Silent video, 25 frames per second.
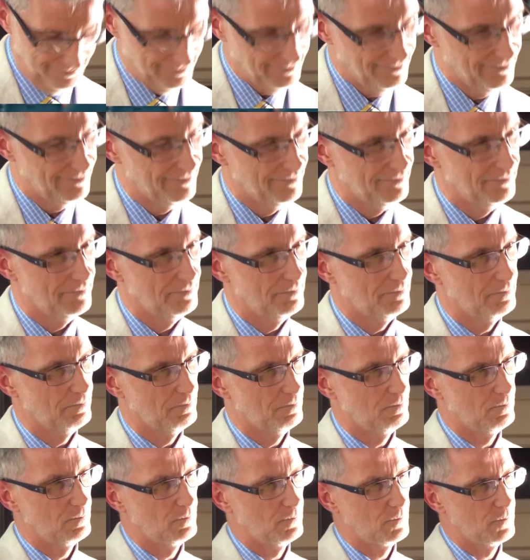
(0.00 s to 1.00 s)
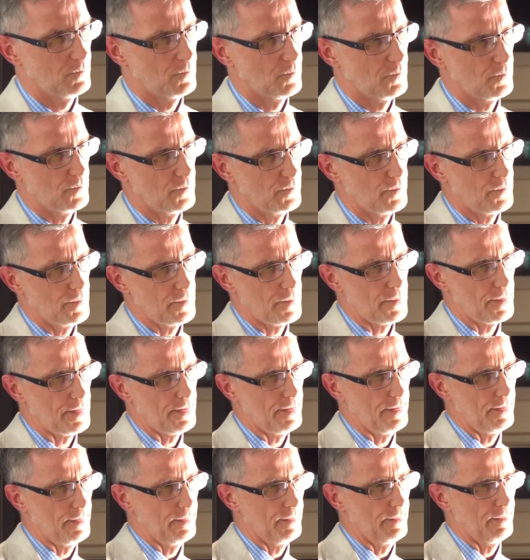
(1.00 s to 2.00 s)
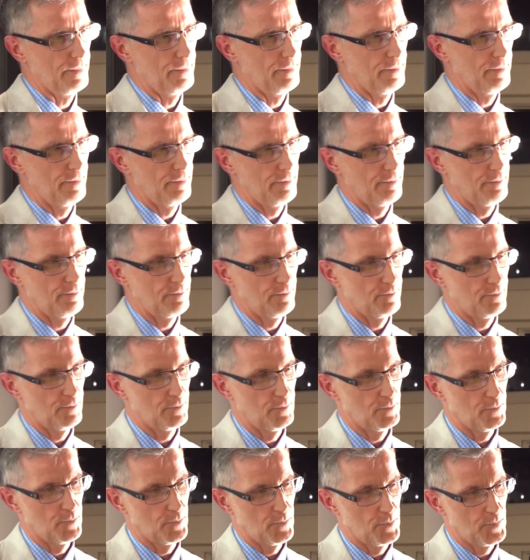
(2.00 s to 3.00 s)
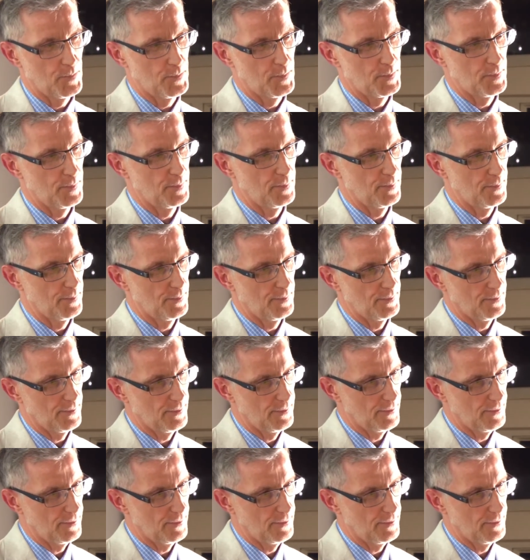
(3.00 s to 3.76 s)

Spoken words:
is there an element, I mean, do you think that the